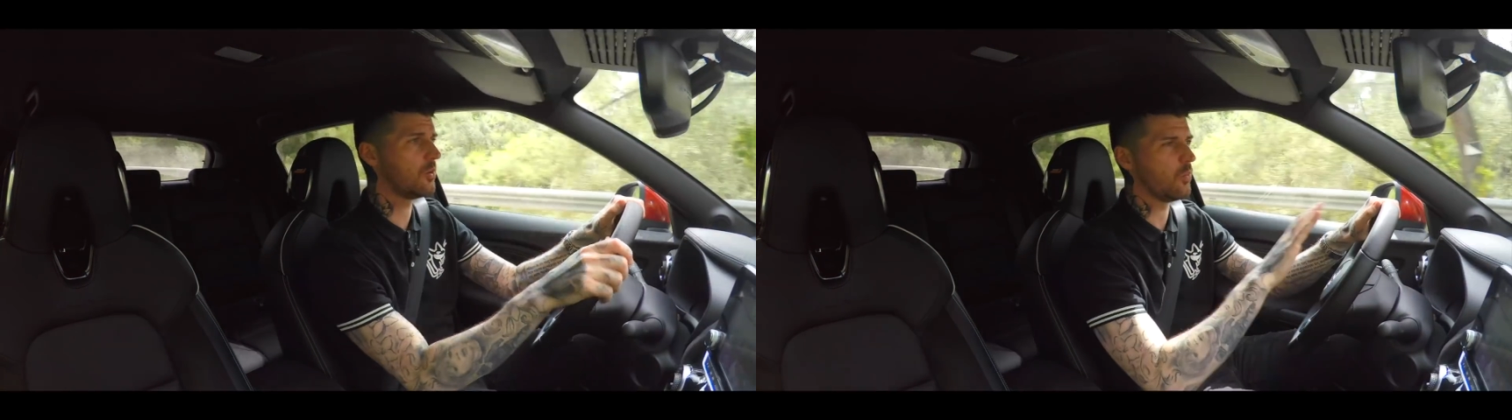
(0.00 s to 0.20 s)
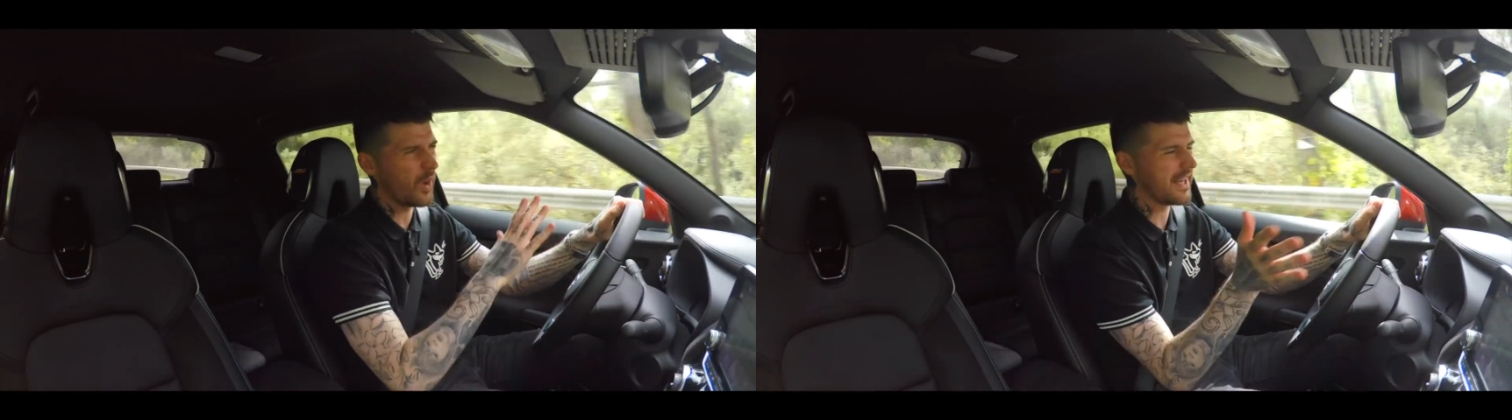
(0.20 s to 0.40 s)

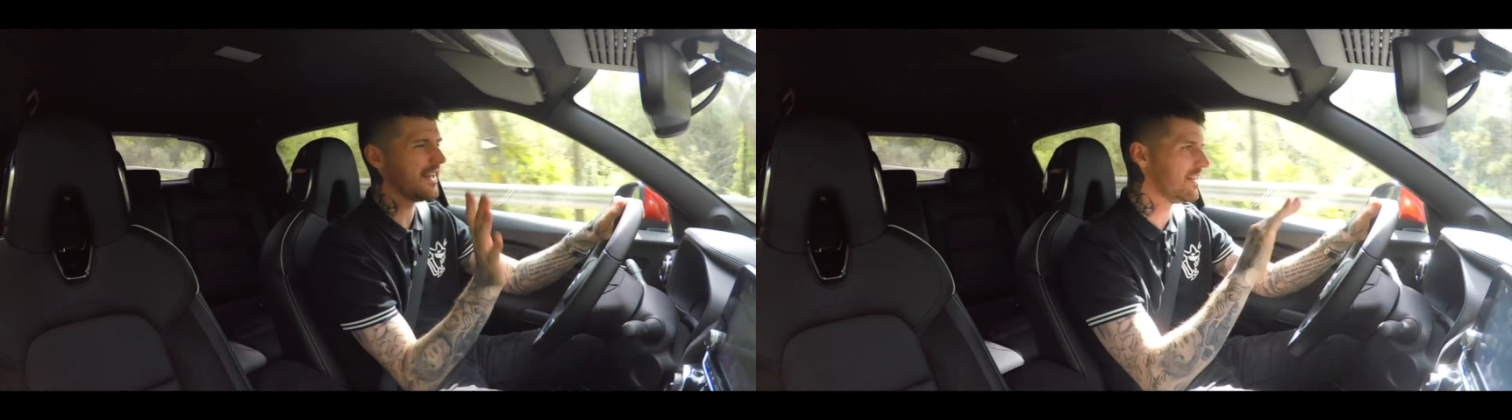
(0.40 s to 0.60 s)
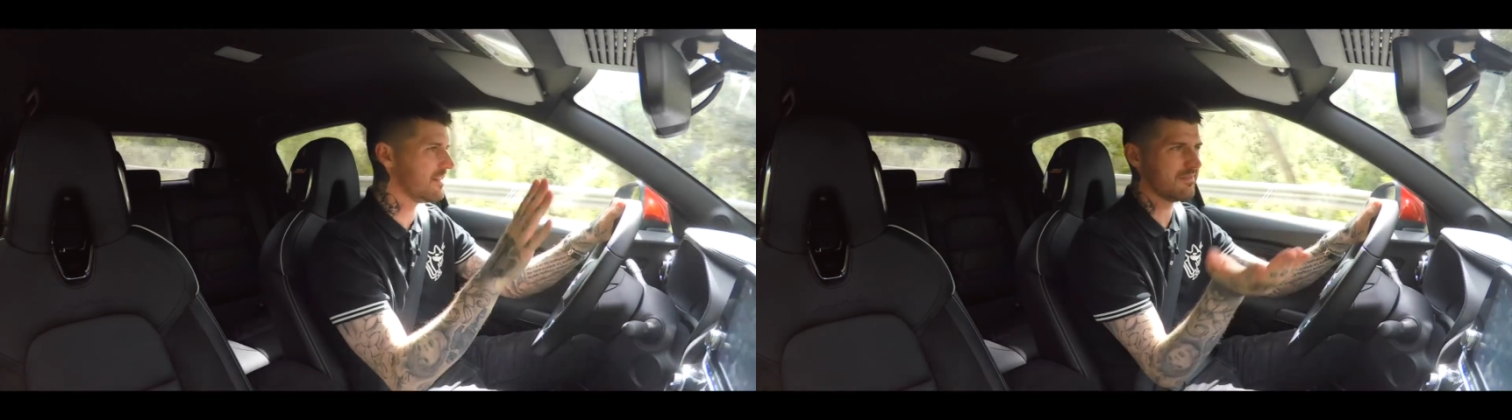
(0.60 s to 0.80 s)
All
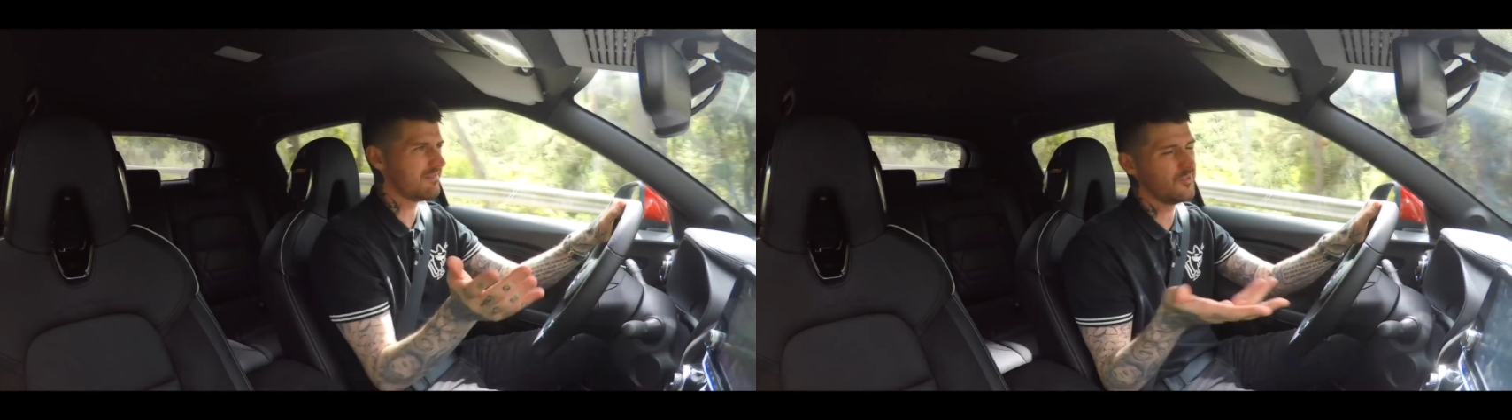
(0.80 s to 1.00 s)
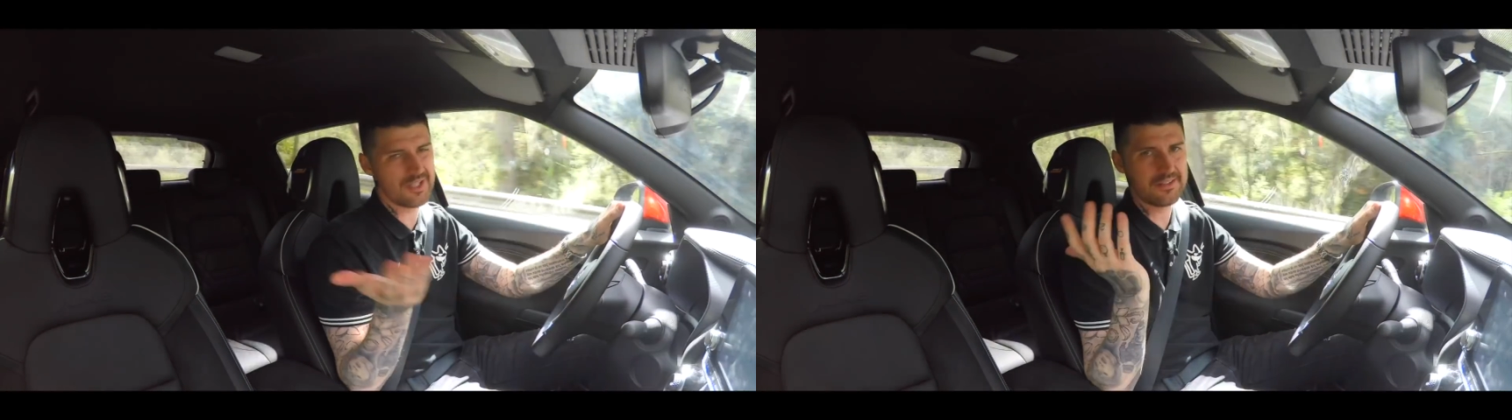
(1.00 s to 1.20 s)
whiny and
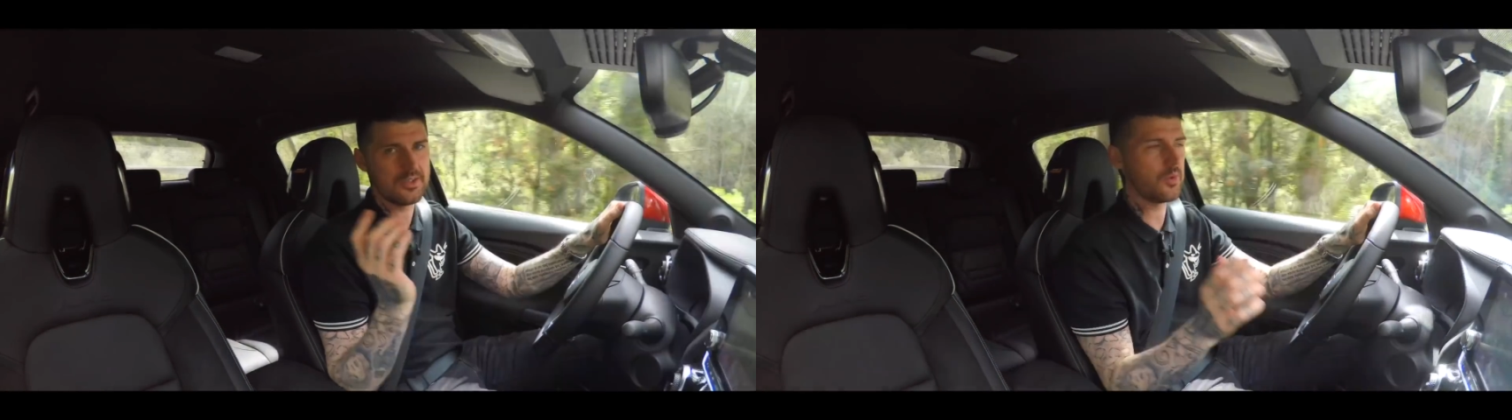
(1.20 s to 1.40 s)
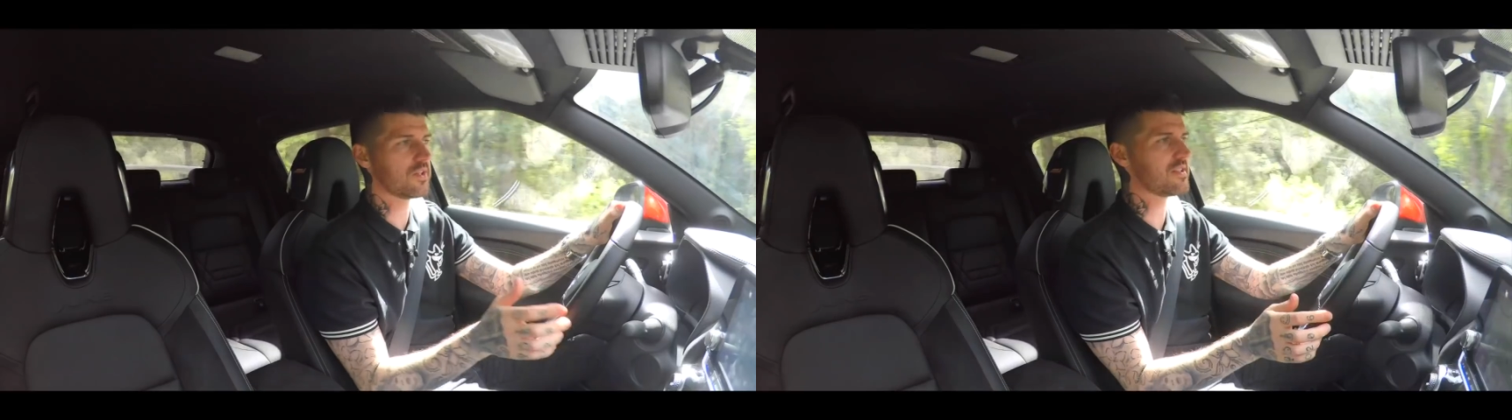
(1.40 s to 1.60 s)

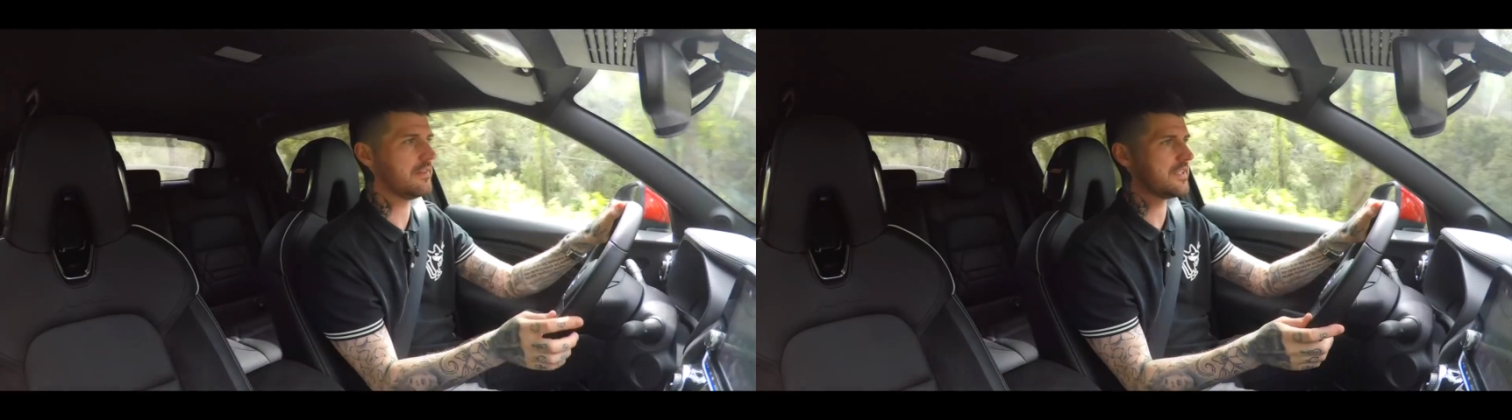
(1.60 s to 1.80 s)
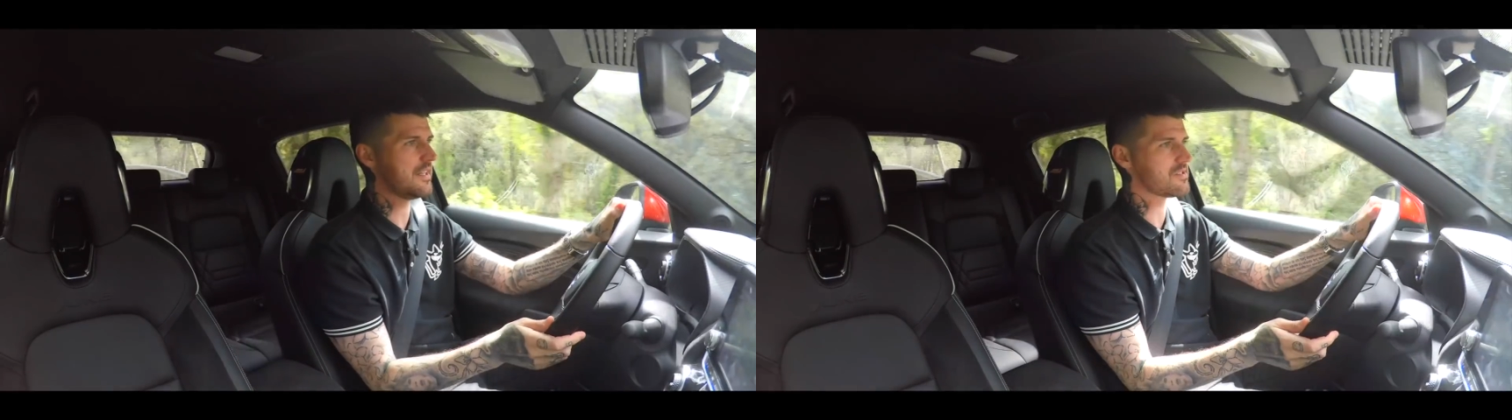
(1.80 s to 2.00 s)
you know what
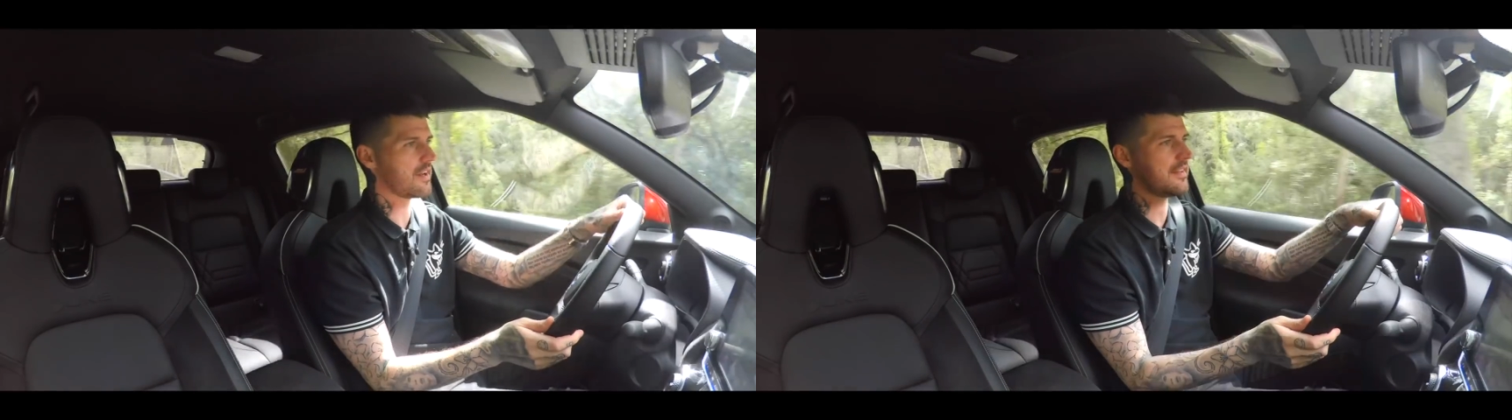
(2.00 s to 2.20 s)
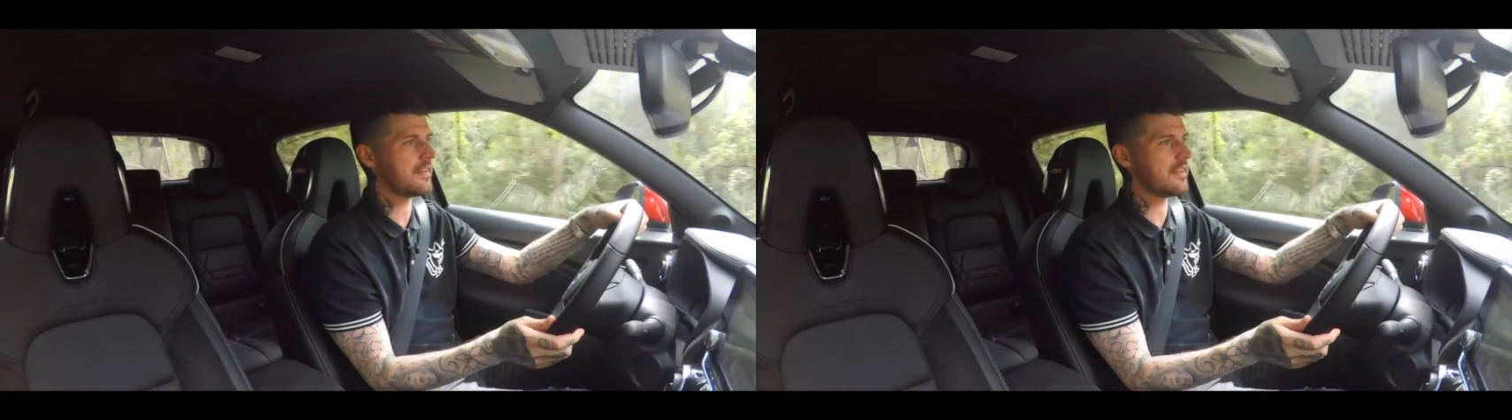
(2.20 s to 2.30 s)
CVTs are like, they're